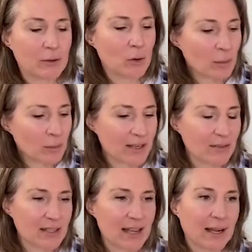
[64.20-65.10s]
normally
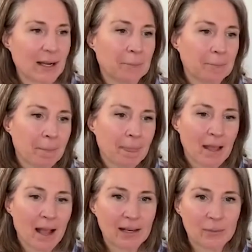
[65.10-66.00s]
every day,
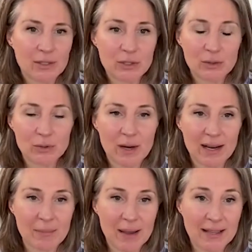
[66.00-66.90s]
I we do
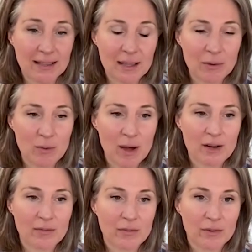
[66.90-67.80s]
I make the lemon
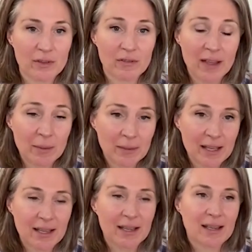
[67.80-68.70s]
water for the
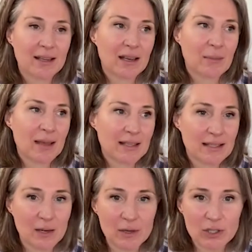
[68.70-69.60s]
family. I make the
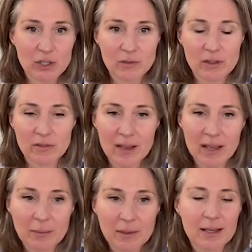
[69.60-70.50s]
celery juice for the
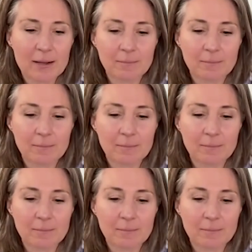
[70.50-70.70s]
family.